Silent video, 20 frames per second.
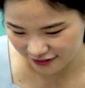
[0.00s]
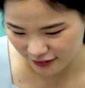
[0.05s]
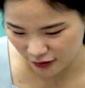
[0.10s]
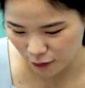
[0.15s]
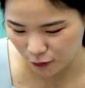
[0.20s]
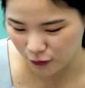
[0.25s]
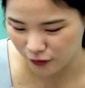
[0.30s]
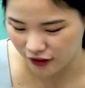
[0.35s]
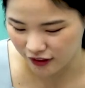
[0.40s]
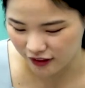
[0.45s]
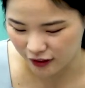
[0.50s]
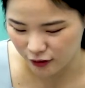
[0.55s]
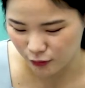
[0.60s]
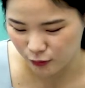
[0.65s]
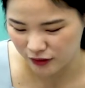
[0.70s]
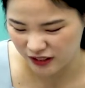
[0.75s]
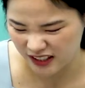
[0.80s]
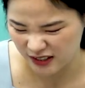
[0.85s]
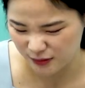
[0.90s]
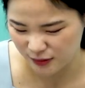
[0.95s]
Or
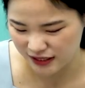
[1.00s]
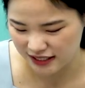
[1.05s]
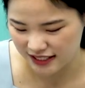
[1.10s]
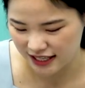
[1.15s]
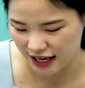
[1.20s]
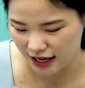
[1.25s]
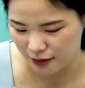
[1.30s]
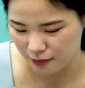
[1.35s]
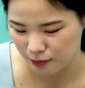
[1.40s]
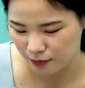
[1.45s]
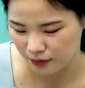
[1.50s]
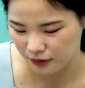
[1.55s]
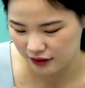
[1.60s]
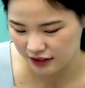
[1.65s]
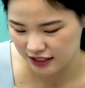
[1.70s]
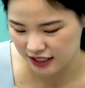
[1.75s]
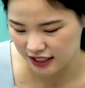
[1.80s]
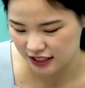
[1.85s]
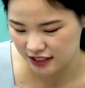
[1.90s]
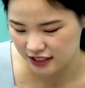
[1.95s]
we say
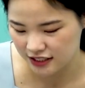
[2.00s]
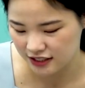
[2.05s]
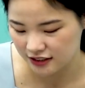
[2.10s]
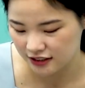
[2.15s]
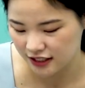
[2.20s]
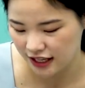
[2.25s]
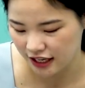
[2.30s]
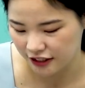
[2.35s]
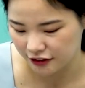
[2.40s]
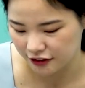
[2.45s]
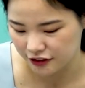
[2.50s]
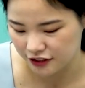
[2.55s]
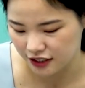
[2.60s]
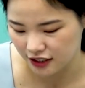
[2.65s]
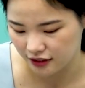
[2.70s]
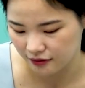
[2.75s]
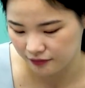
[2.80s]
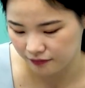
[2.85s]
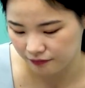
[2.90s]
potential energy.